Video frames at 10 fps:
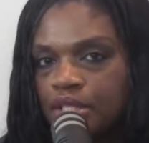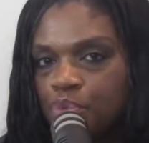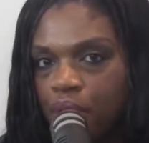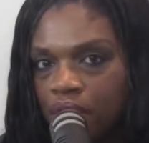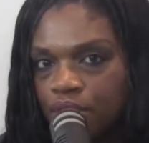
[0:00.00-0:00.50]

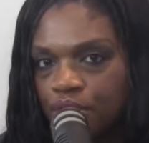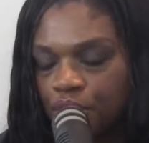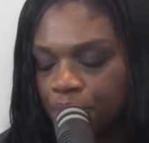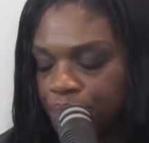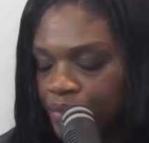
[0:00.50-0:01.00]
sponsor.
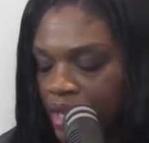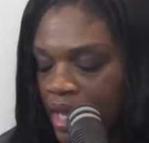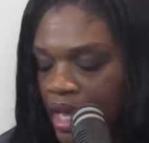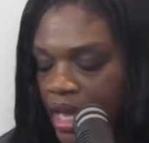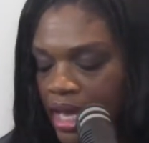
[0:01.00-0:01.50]

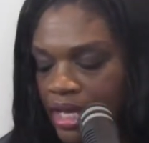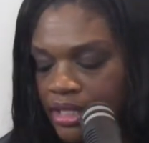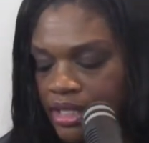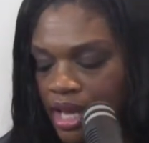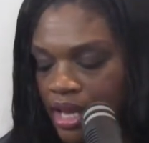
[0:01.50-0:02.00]

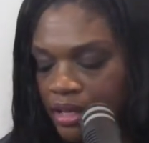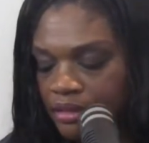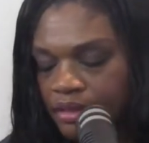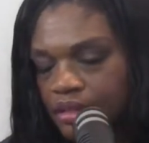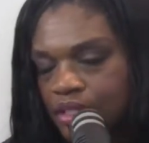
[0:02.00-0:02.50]
And uh,
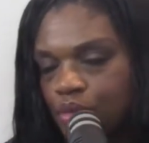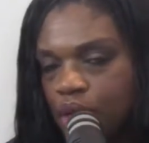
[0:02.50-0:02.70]
this